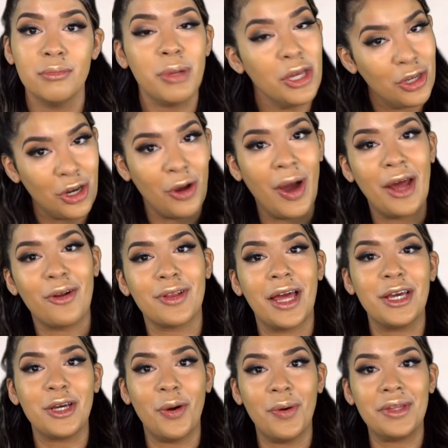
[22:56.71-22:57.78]
But, you know, I don't
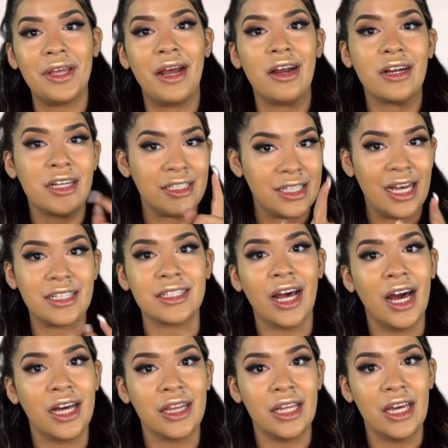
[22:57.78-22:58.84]
like going there because that's
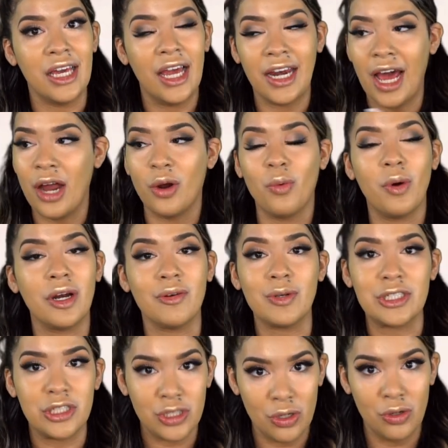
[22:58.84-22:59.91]
ugly. And I don't want to
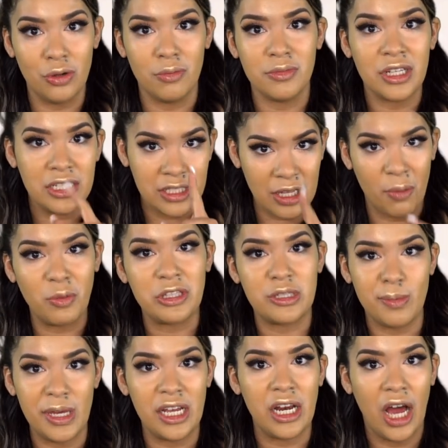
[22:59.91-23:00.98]
assume that
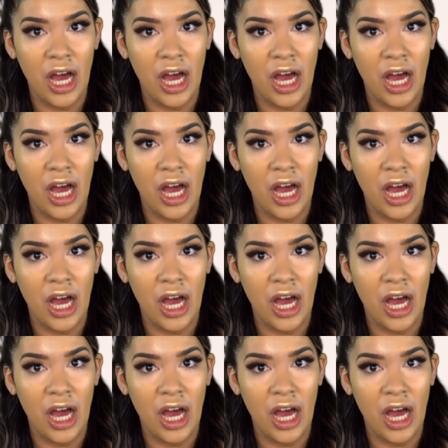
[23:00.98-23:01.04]
someone's being